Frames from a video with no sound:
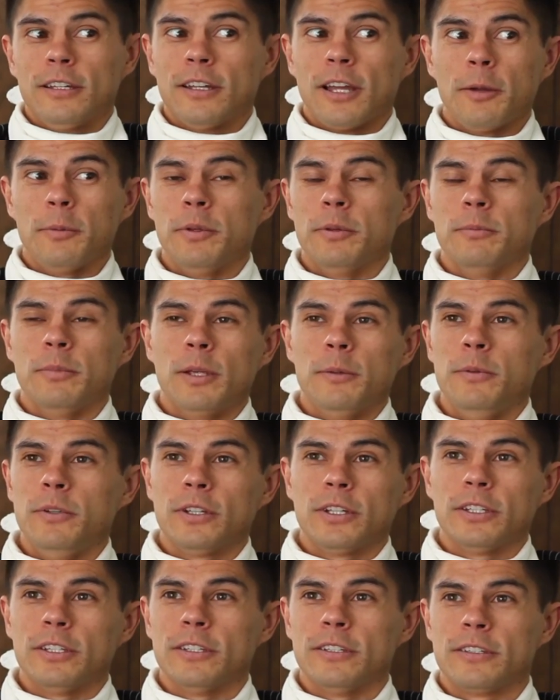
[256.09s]
I mean, maybe you
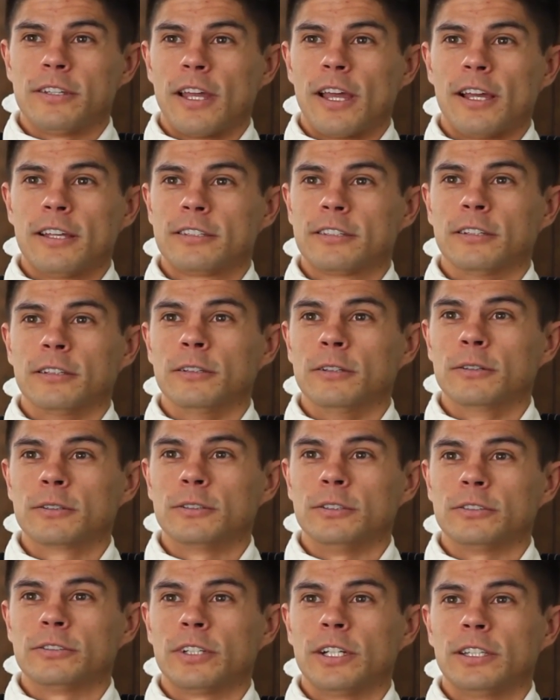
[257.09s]
could just ask the
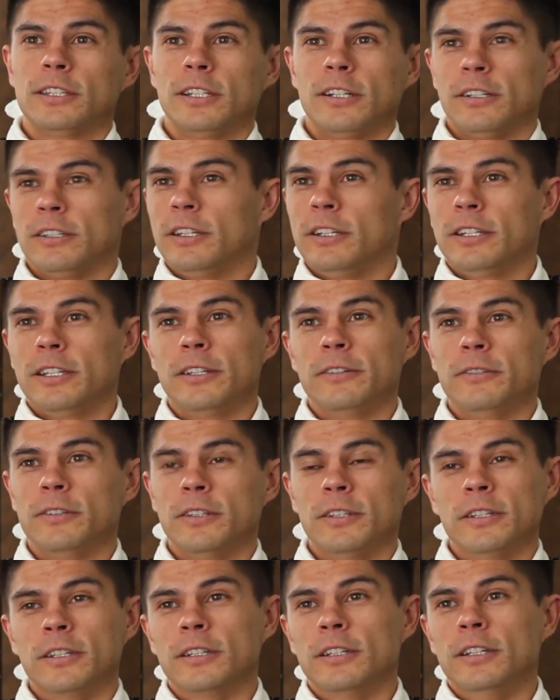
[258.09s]
locals right there and they'd give you
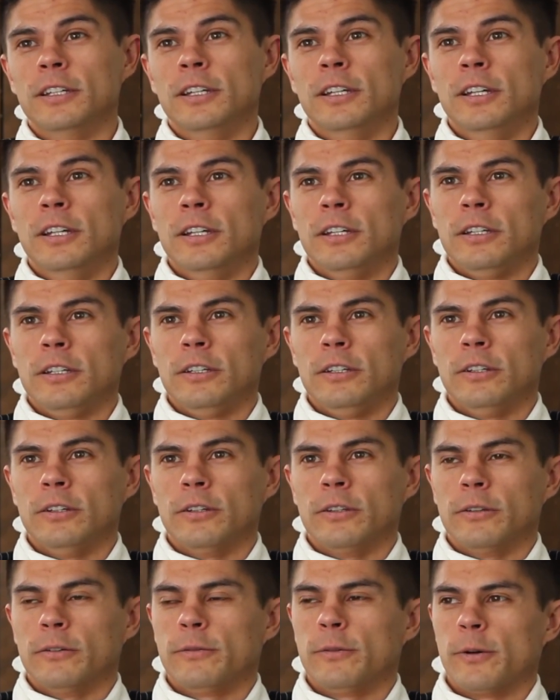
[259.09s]
the,
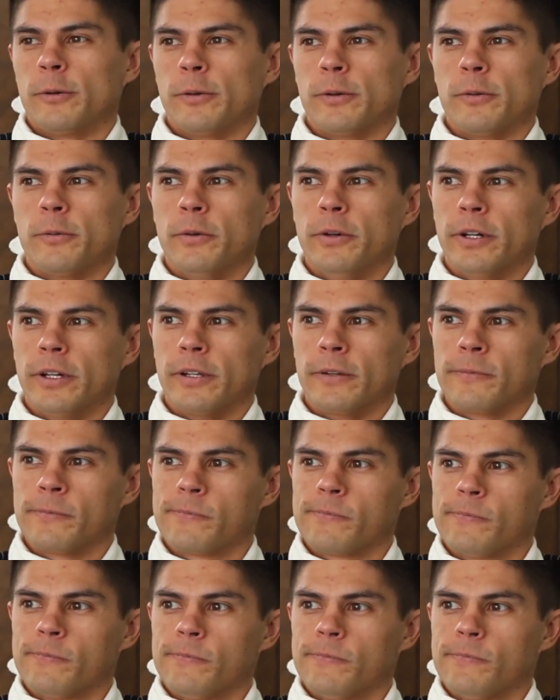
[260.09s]
the 411.
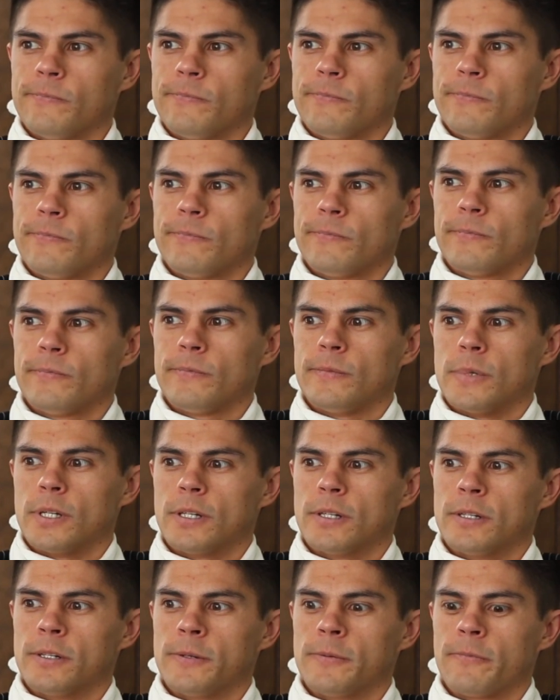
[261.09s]

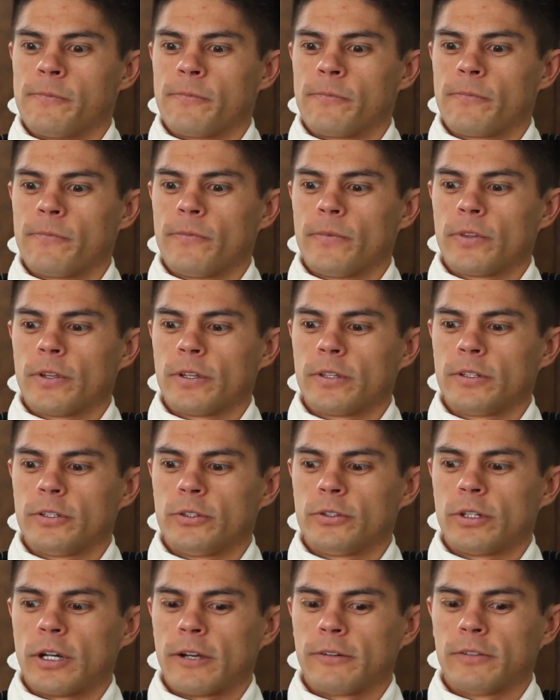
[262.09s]
Other
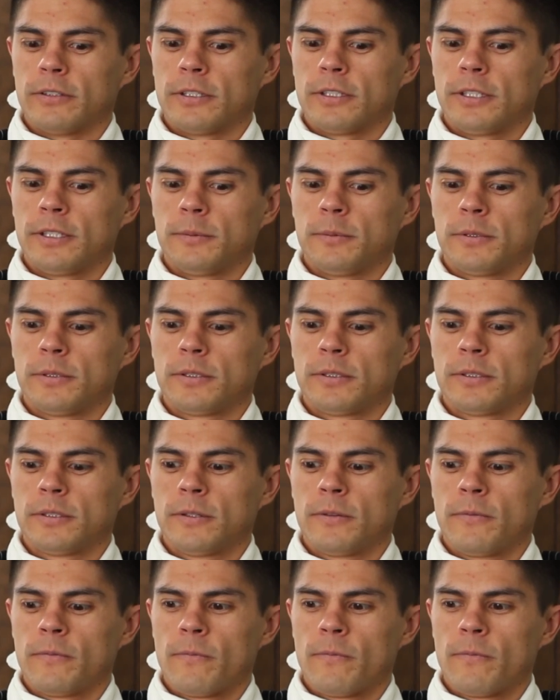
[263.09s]
travel tips.